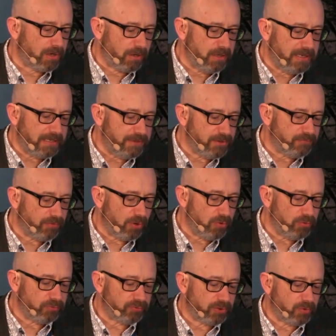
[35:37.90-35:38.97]
clearly the
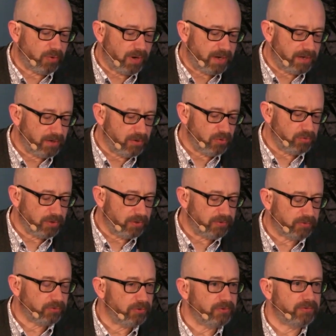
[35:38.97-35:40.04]
roles require all
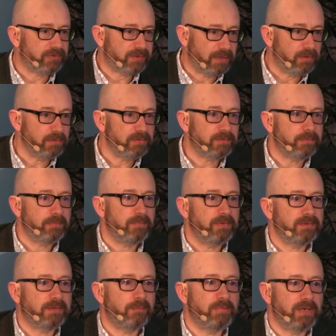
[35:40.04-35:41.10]
those kind of skills,
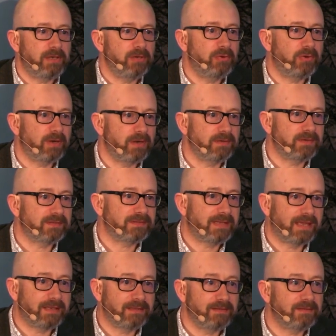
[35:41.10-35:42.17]
somebody who can
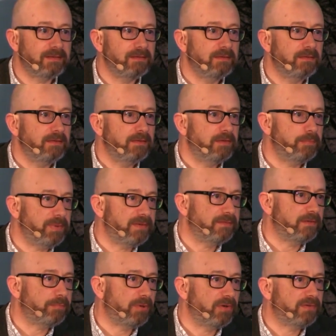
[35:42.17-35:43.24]
understand the
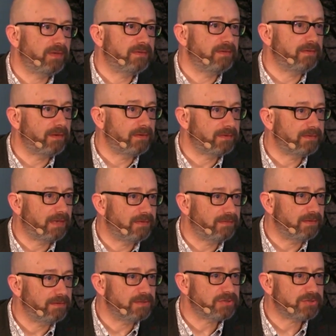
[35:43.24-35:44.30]
business processes, understands
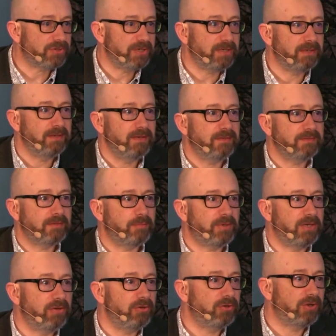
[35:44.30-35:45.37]
industry,
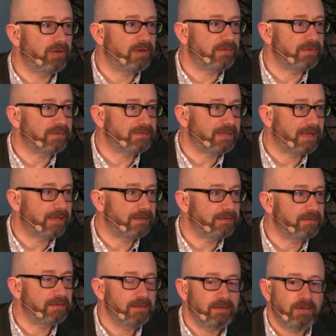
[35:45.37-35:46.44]
somebody who can
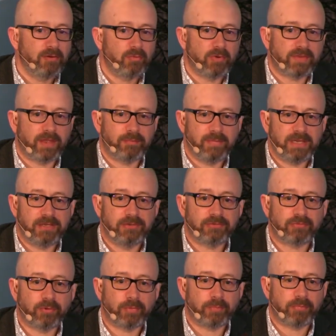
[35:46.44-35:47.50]
understand what that means
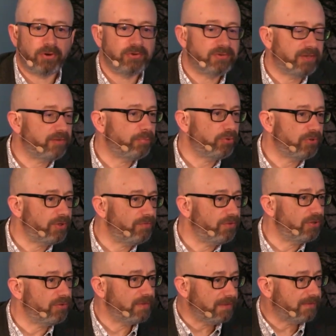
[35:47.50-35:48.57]
from a process point of
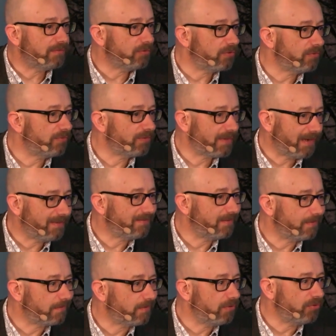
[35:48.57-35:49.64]
view. These sort of
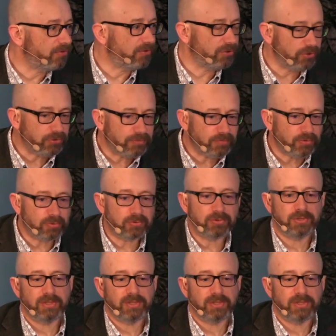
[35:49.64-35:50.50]
classic skills are useful.